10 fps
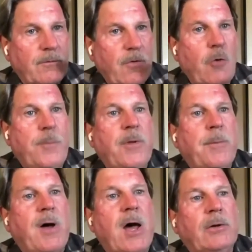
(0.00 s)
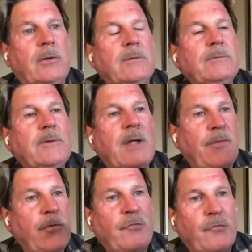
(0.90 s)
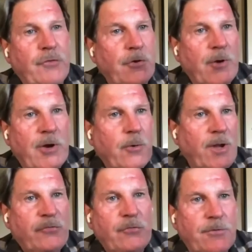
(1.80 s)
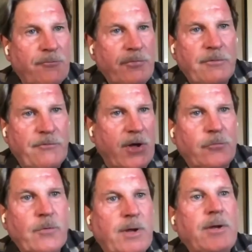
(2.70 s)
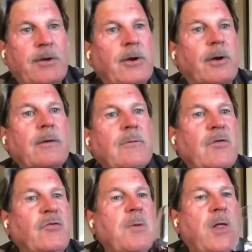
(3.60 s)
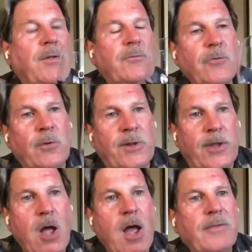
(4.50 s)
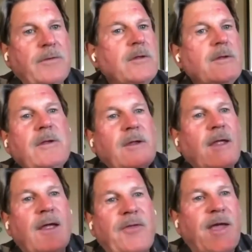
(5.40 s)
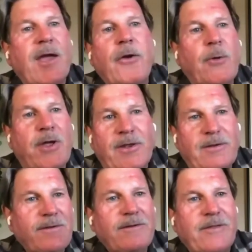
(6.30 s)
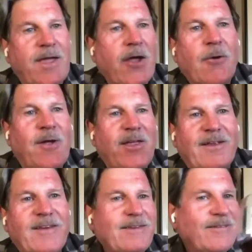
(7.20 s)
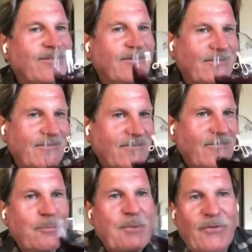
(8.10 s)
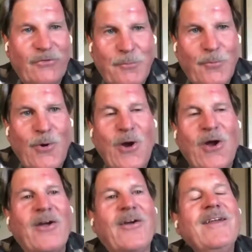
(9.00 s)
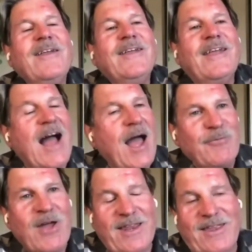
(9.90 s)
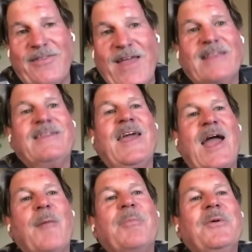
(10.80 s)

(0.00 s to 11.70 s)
open a bottle, and this is their aeration device right here. They smell it early on, and they aerate it. Smell some more. I'm kind of in that camp.